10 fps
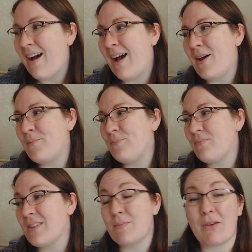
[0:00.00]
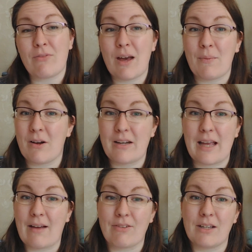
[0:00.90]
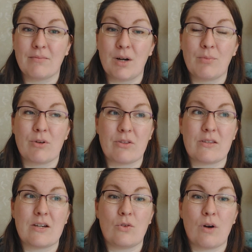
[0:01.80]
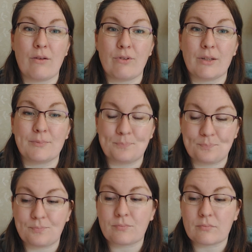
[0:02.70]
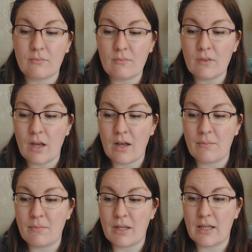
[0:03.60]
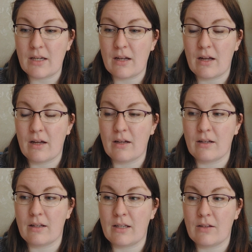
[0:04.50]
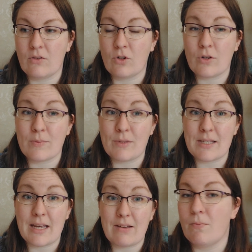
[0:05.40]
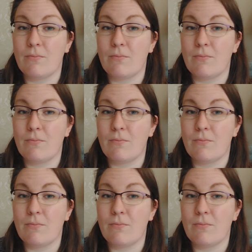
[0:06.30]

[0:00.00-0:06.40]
To be fair, we're only having my brothers-in-law over on Christmas Eve.